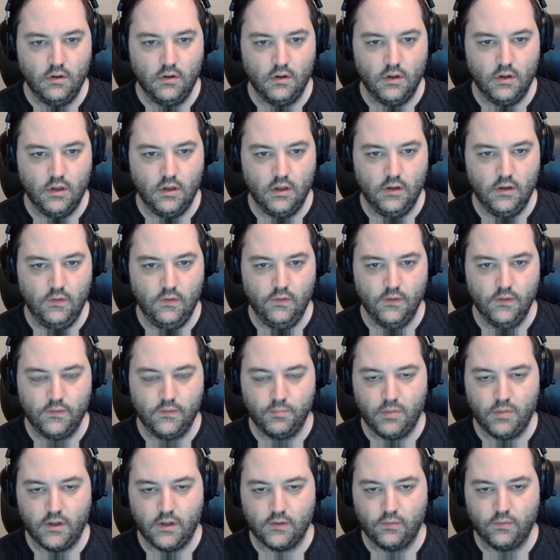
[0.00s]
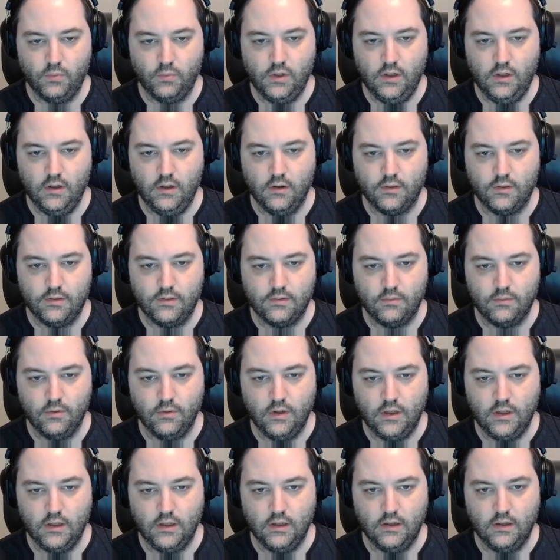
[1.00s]
In this box, we need a
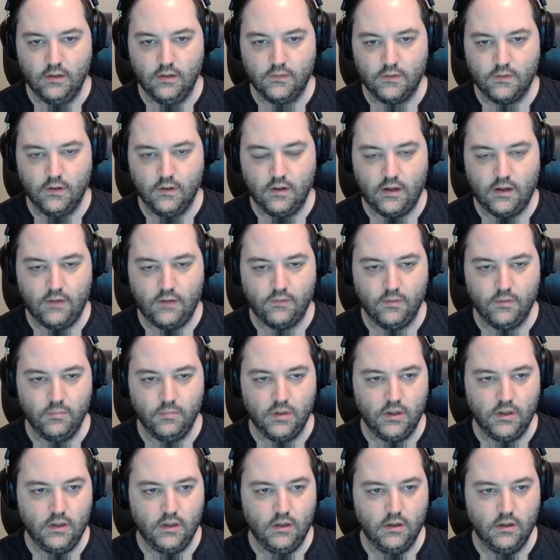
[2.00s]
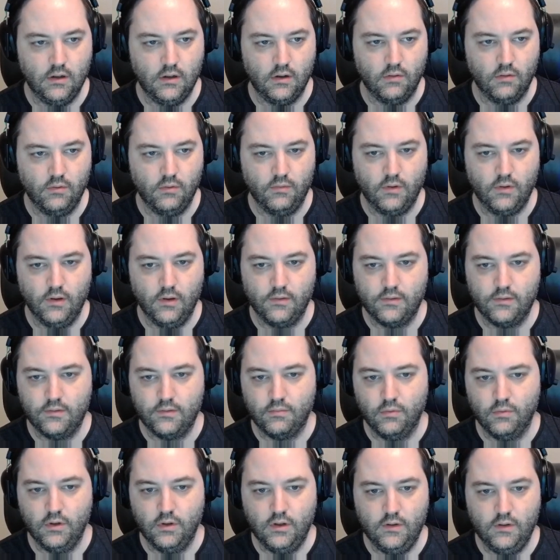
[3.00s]
3, and it's going to have to be here. We've got
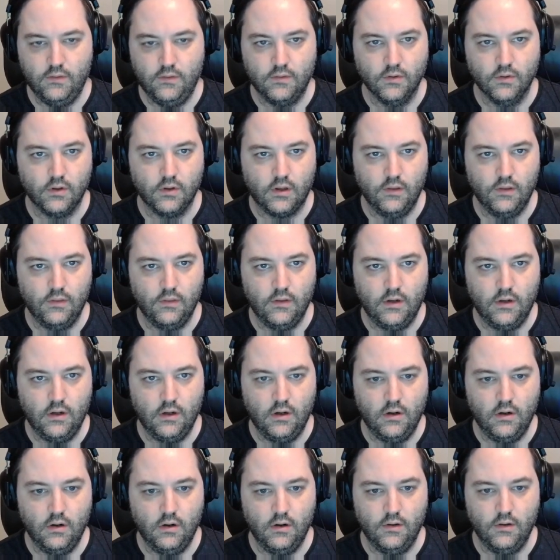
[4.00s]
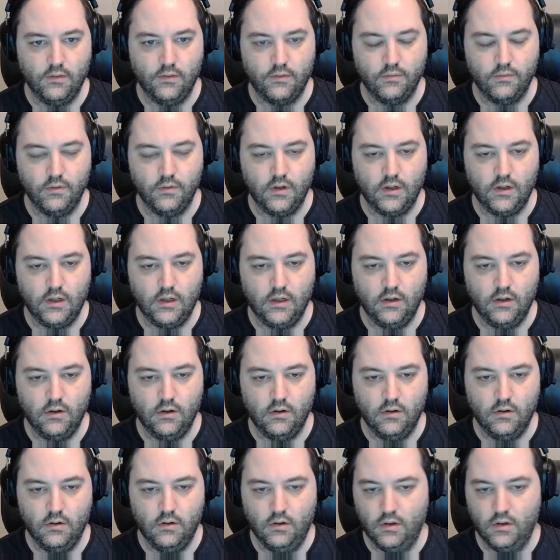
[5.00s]
3s looking there, and 3
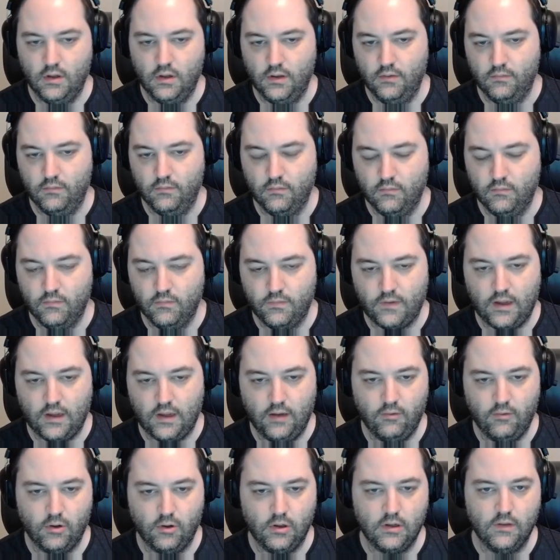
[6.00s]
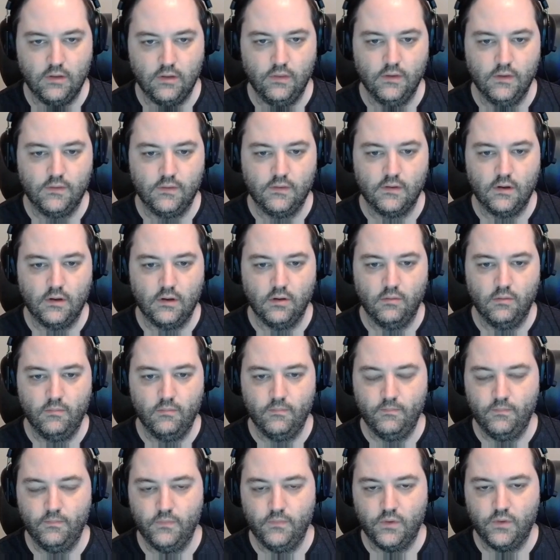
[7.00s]
here, and 5 already in this cell.
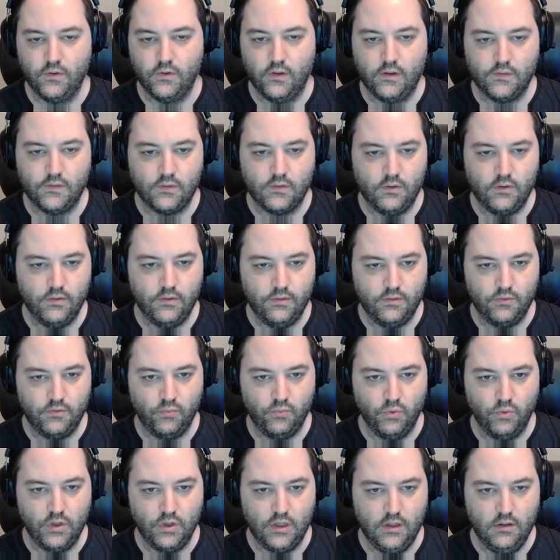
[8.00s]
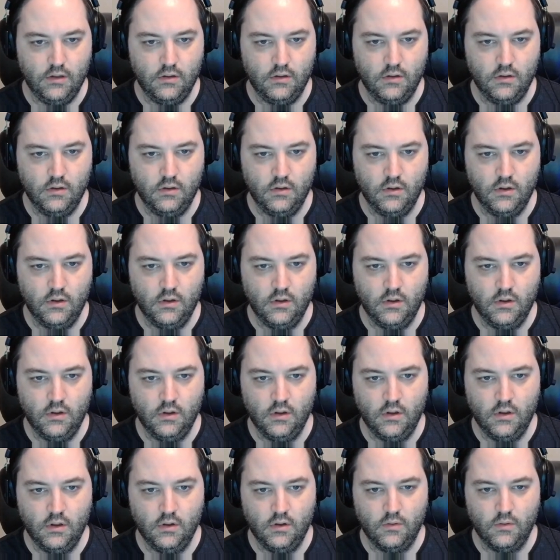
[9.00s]
So that's our 3.
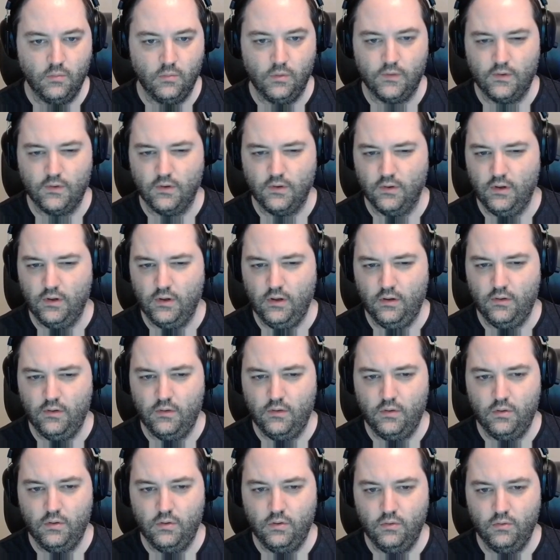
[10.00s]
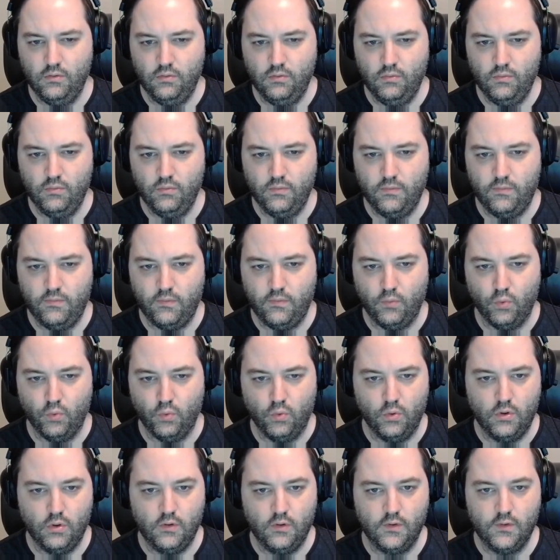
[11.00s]
We still need 2,
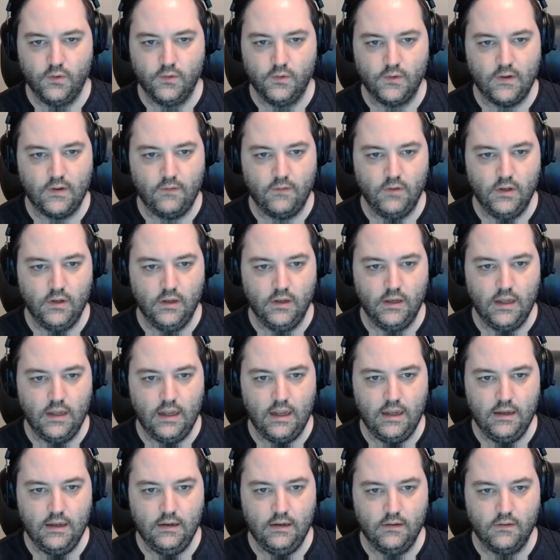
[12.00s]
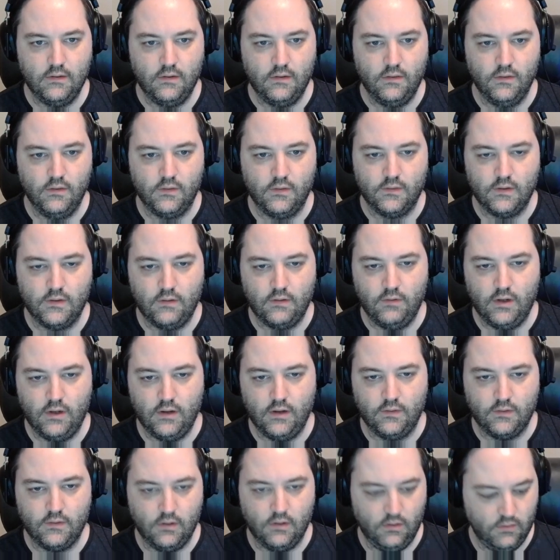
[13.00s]
4, 7, and 8. The 7
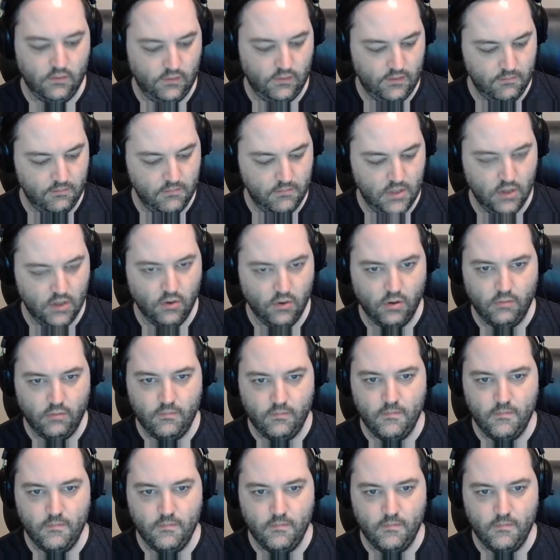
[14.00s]
has to go in the middle.